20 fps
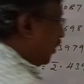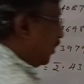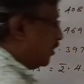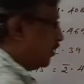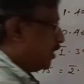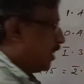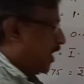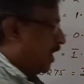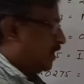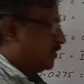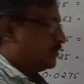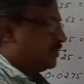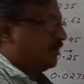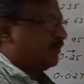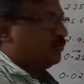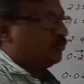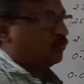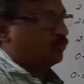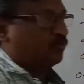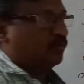Now as I
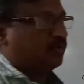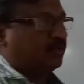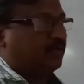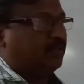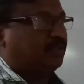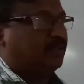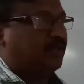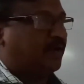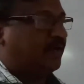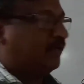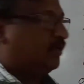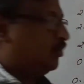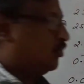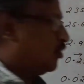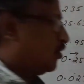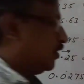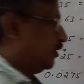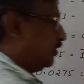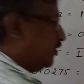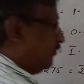told, in the
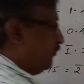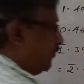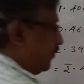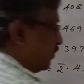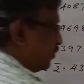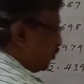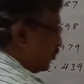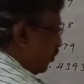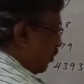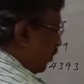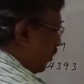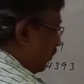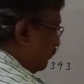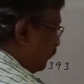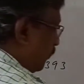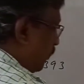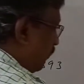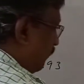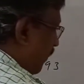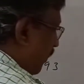anti-log in the first column
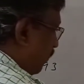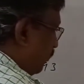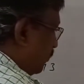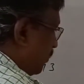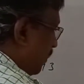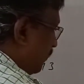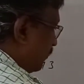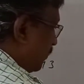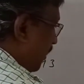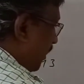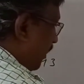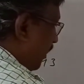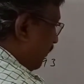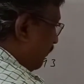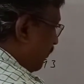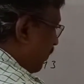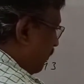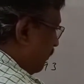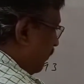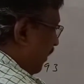the values are started
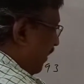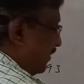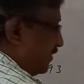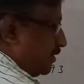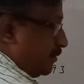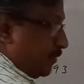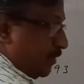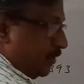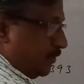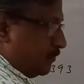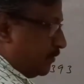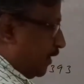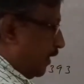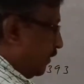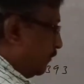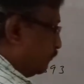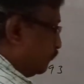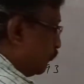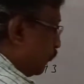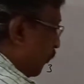from decimal,
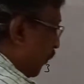right?